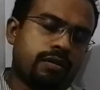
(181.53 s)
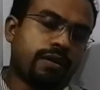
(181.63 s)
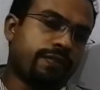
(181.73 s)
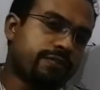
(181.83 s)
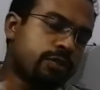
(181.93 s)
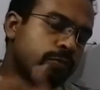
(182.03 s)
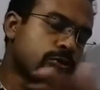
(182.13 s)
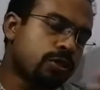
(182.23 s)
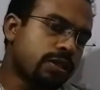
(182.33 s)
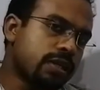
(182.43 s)
I
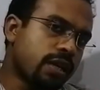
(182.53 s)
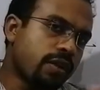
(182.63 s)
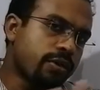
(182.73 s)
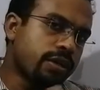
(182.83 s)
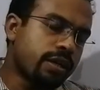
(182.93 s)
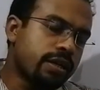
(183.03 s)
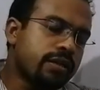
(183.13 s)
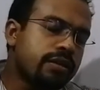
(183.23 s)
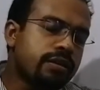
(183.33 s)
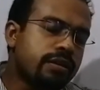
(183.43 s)
have written
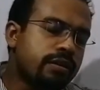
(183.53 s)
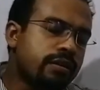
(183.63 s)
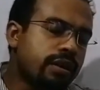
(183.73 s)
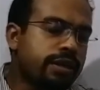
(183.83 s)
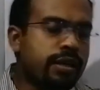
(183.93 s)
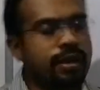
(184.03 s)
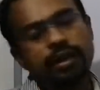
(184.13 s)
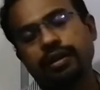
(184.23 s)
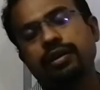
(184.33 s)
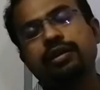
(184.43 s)
in red
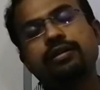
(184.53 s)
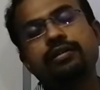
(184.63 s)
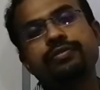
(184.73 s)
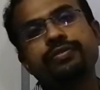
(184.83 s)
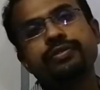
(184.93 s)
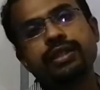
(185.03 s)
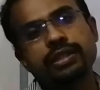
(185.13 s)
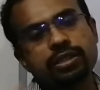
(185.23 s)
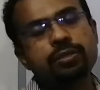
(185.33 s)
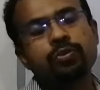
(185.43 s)
ink,
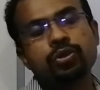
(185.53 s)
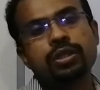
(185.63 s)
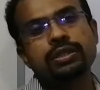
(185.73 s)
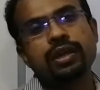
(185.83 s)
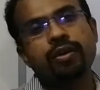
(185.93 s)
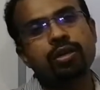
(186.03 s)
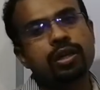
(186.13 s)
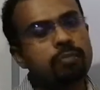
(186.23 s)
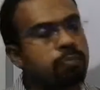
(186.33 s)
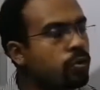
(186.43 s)
sixth postulates I have
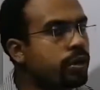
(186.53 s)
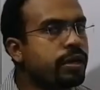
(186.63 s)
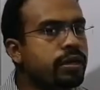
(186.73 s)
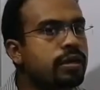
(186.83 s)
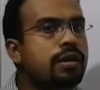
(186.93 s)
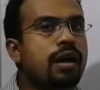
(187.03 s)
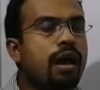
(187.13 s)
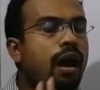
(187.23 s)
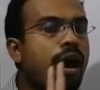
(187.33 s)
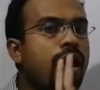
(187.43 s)
written blue ink,
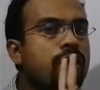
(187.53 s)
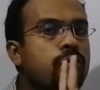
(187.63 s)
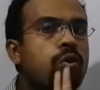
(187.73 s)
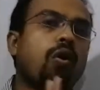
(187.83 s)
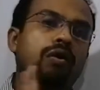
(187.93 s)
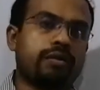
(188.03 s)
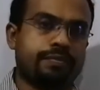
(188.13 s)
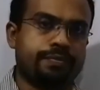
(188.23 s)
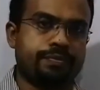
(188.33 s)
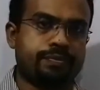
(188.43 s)
are
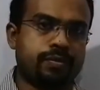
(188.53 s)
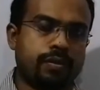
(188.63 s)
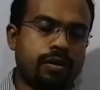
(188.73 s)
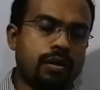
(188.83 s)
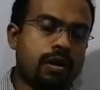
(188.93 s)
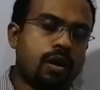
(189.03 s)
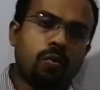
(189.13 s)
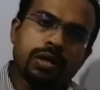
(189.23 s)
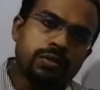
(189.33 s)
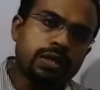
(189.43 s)
wrong.
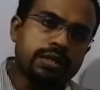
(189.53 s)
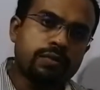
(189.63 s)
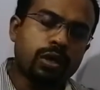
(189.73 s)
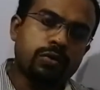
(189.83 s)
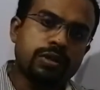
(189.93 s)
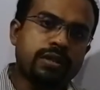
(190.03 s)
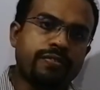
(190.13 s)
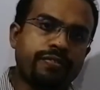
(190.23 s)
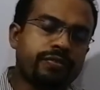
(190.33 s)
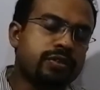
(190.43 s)
What was the
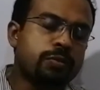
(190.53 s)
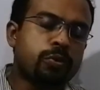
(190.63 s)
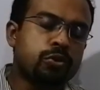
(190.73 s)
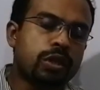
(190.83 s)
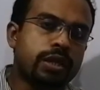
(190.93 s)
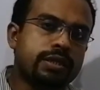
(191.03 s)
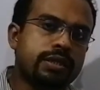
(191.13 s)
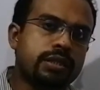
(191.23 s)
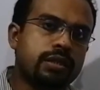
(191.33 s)
fifth postulate?